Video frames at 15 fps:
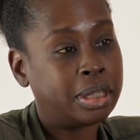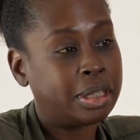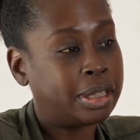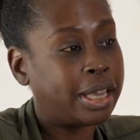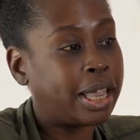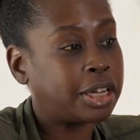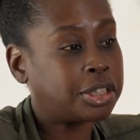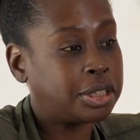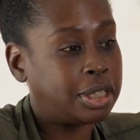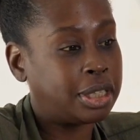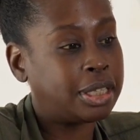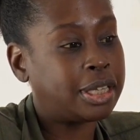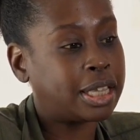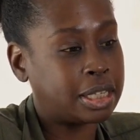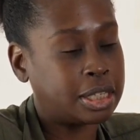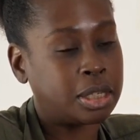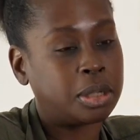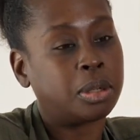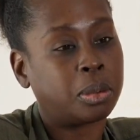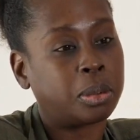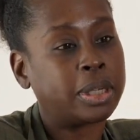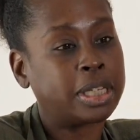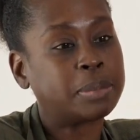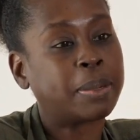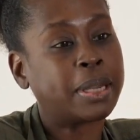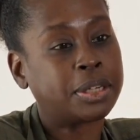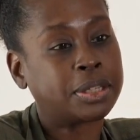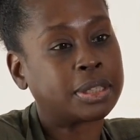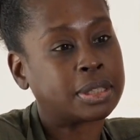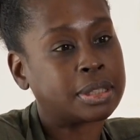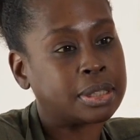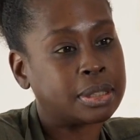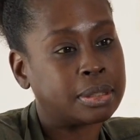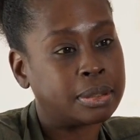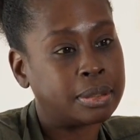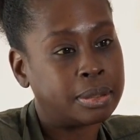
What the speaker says: He actually gets to know his patients.